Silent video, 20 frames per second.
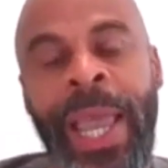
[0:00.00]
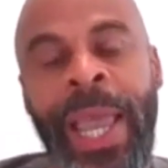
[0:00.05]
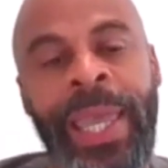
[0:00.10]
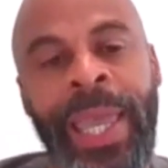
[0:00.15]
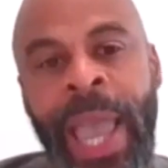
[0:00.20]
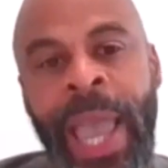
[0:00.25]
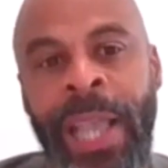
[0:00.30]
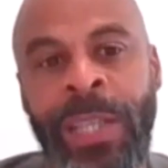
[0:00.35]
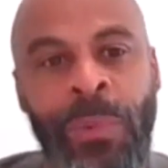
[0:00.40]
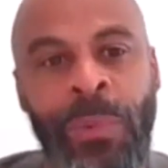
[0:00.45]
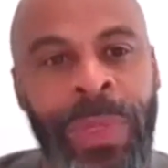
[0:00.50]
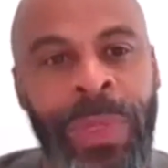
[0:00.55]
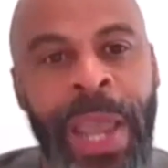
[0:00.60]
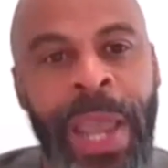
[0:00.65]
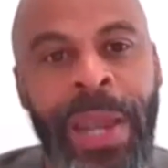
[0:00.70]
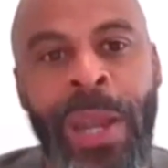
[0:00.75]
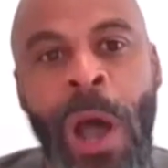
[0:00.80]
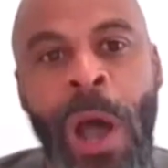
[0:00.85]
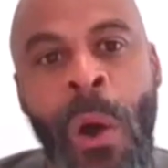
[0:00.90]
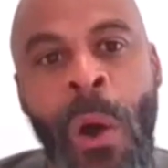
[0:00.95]
engage what
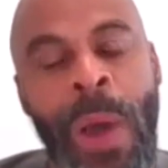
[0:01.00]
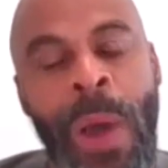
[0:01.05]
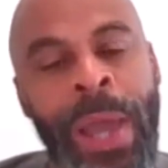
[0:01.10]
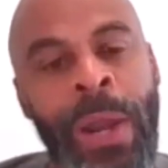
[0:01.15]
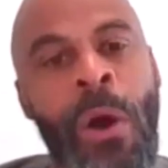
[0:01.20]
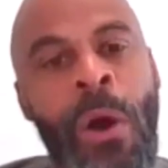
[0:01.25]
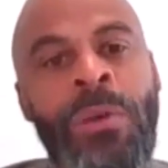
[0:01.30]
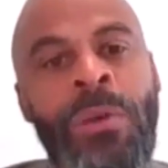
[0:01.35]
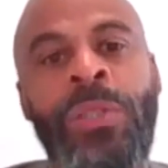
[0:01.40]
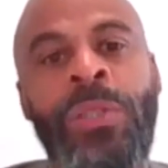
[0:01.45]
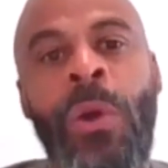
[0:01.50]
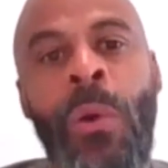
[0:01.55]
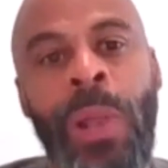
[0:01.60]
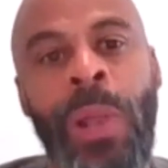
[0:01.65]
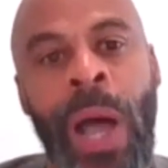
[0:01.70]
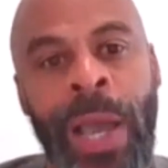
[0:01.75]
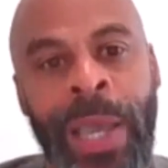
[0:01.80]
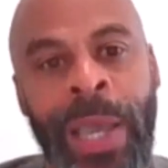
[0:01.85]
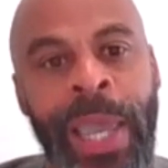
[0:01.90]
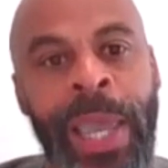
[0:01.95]
they know, and
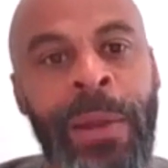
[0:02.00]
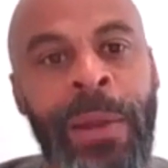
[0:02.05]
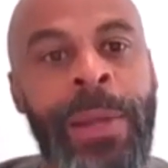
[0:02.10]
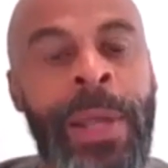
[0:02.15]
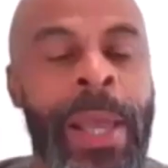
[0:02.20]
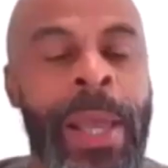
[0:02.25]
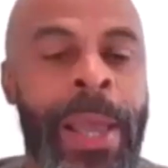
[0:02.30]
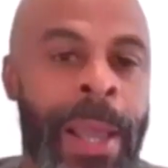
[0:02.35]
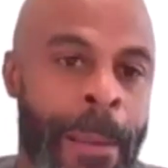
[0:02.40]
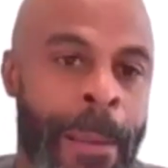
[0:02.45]
also again,